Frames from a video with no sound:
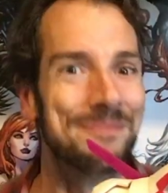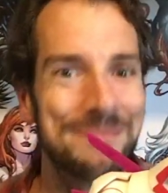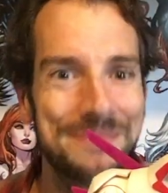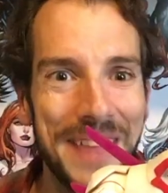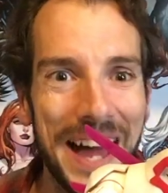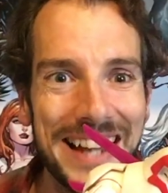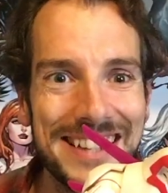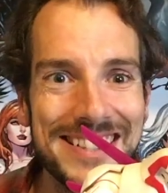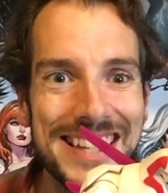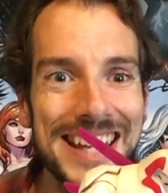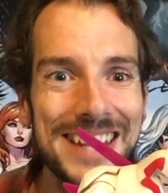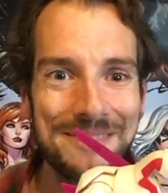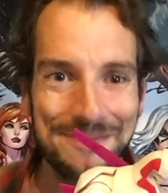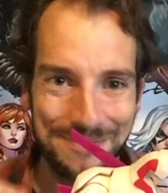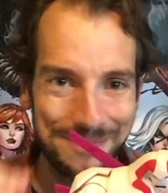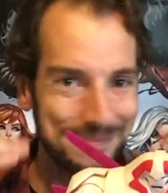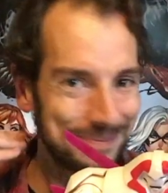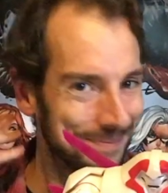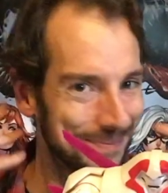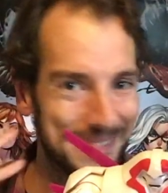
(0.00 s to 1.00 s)
that's
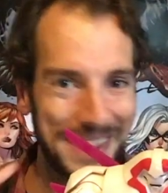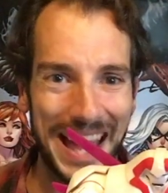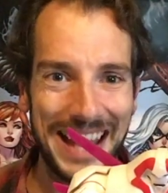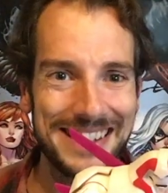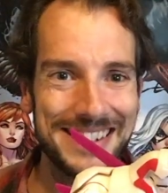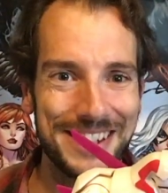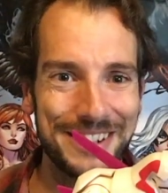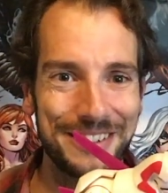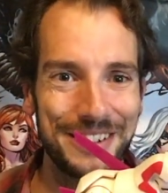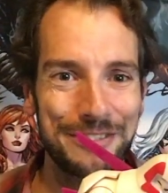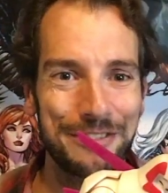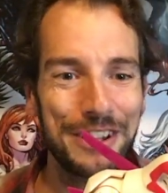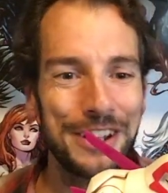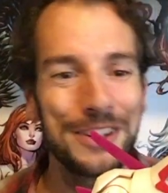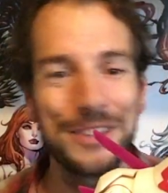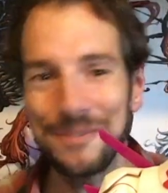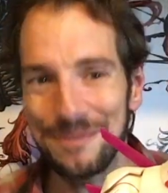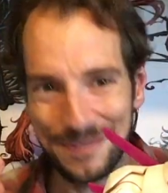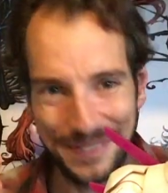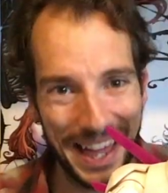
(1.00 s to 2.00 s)
it. That's the
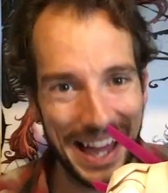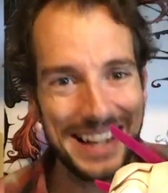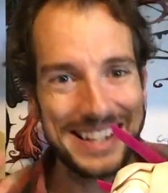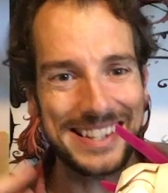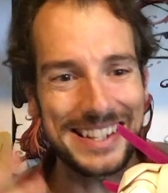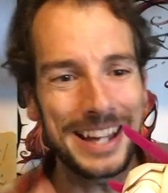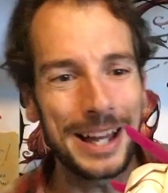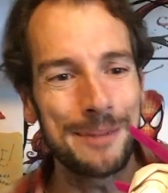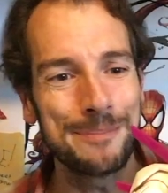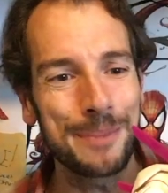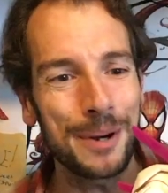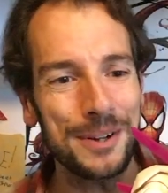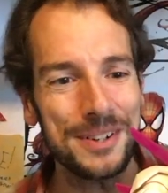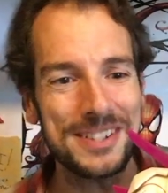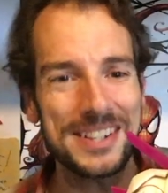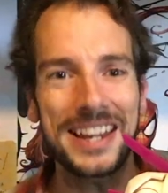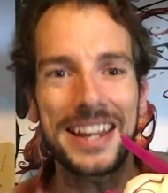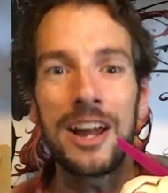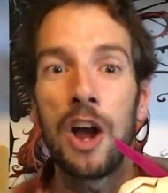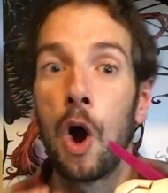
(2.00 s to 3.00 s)
review. That's the
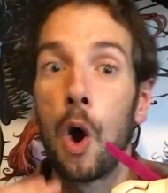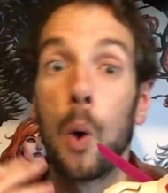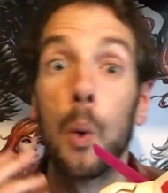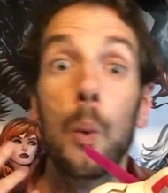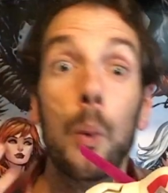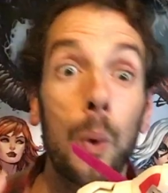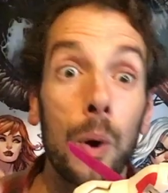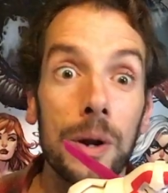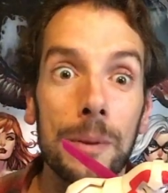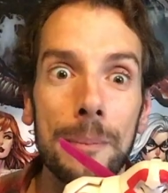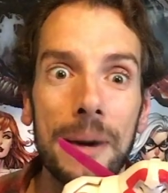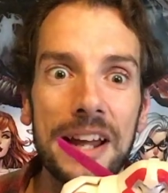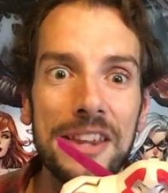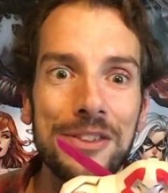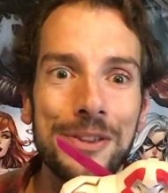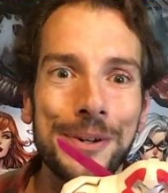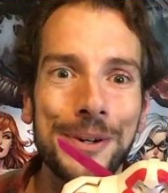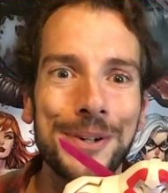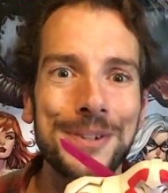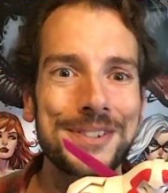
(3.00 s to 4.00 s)
unboxing. What are my
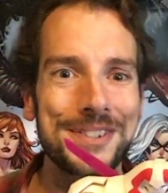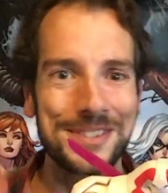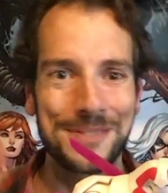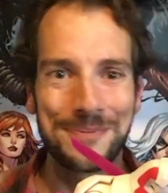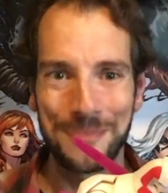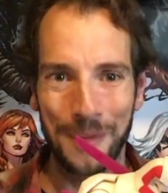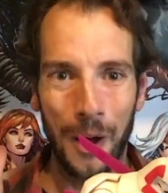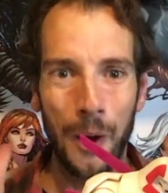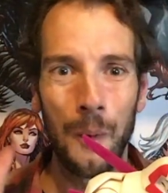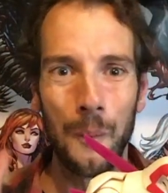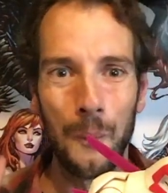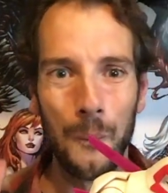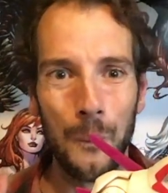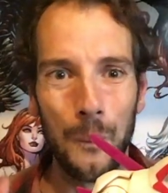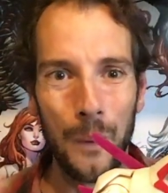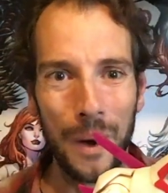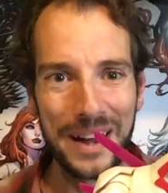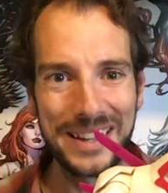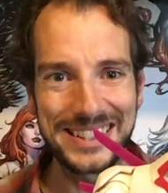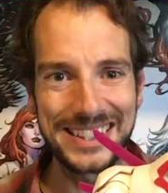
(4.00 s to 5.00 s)
thoughts?
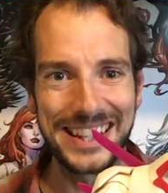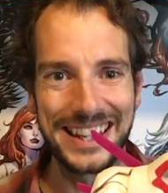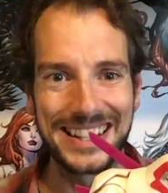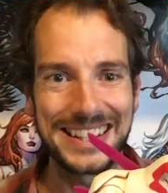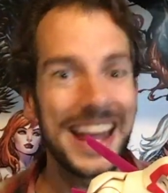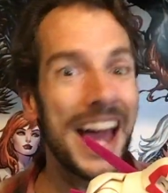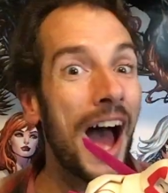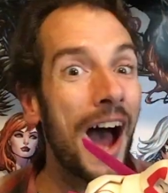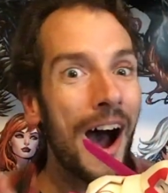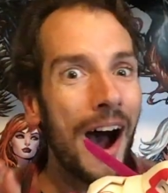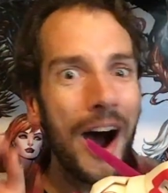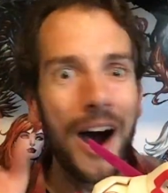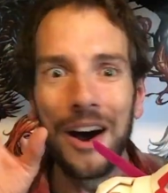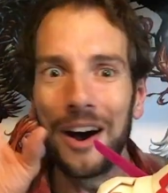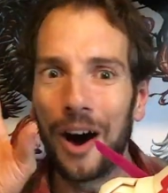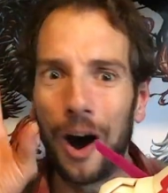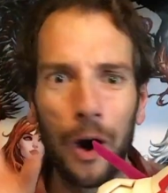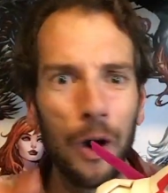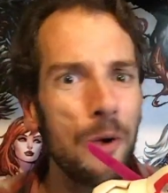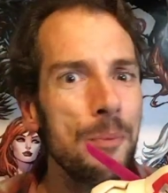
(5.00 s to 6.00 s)
Worth it.
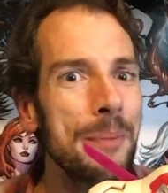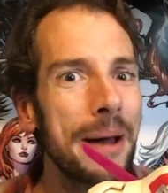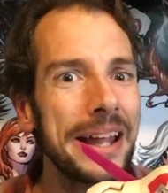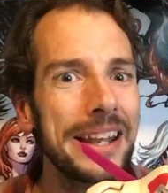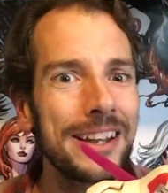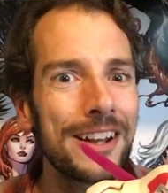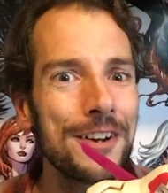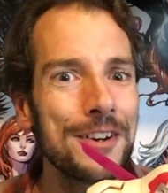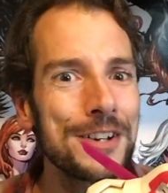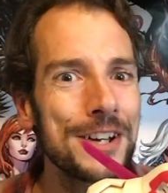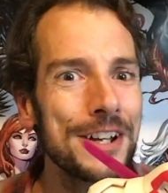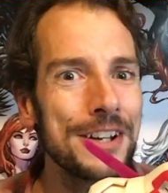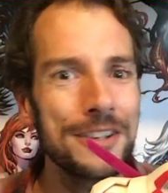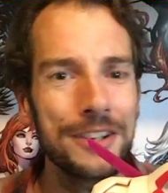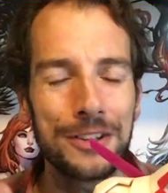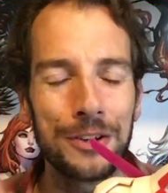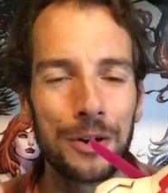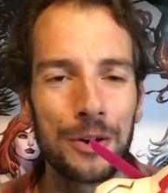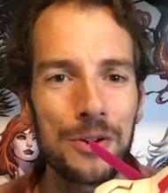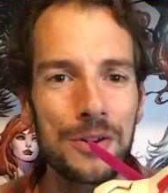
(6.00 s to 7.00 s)
Old Man Logan
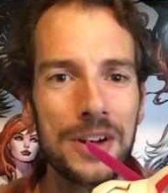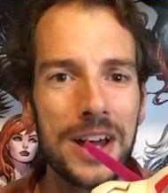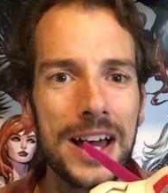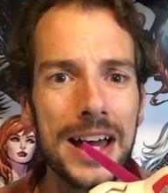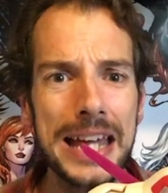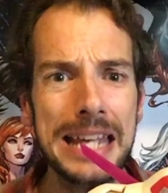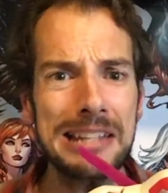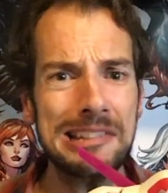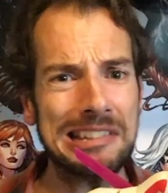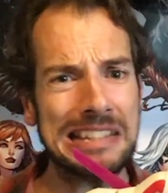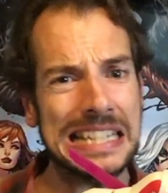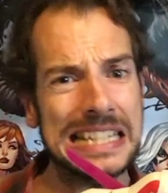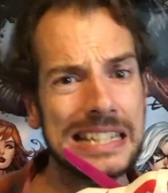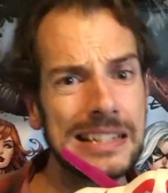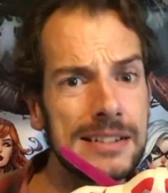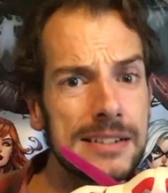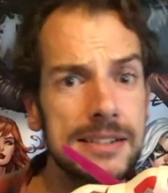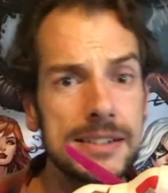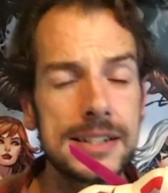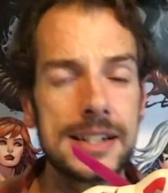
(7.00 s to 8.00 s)
and Hawkeye,
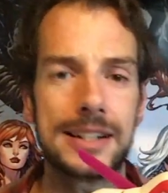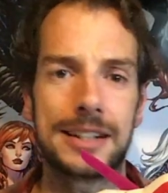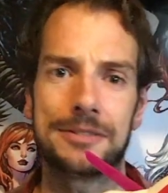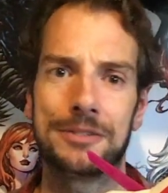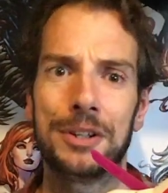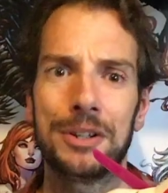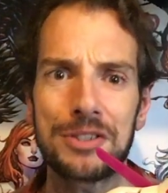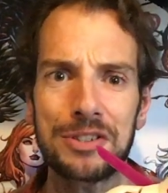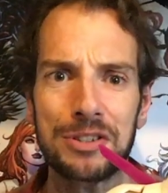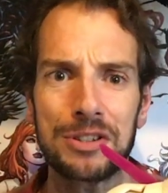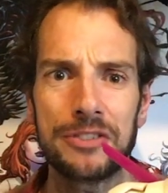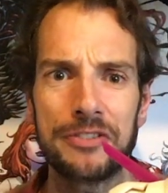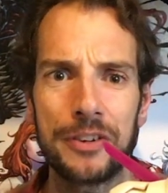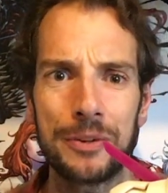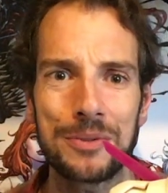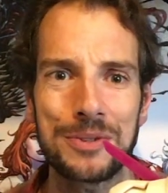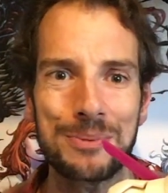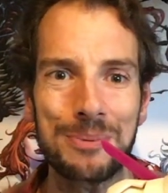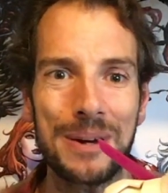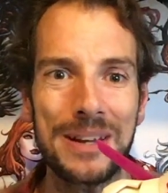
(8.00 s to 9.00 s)
ugh, not sure if
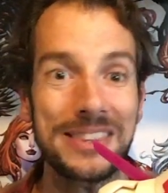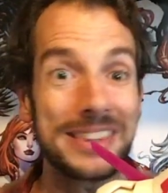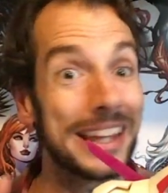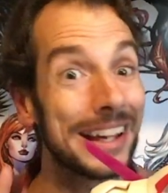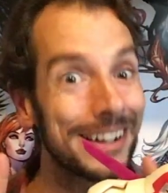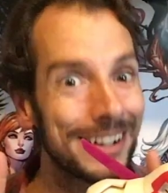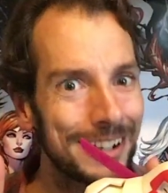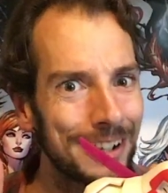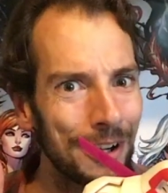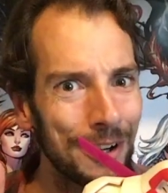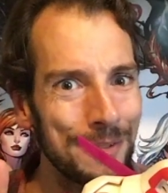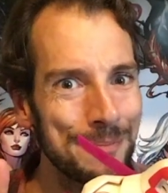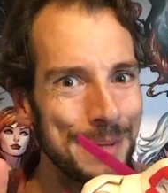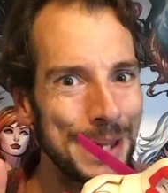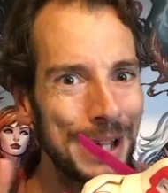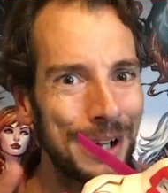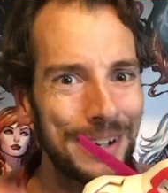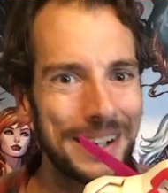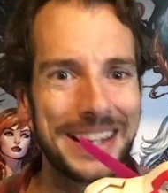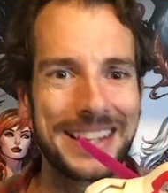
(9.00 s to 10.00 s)
it was worth it. Gotta
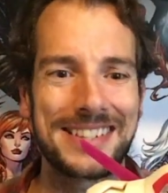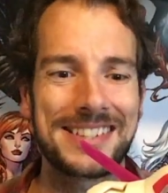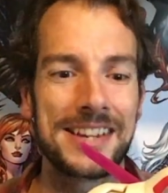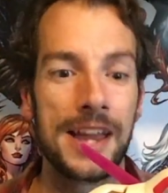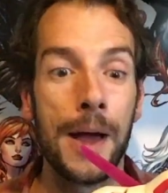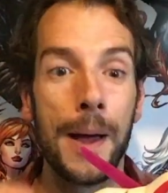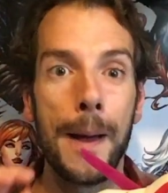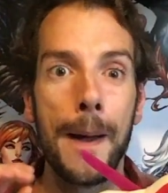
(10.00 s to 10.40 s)
be honest.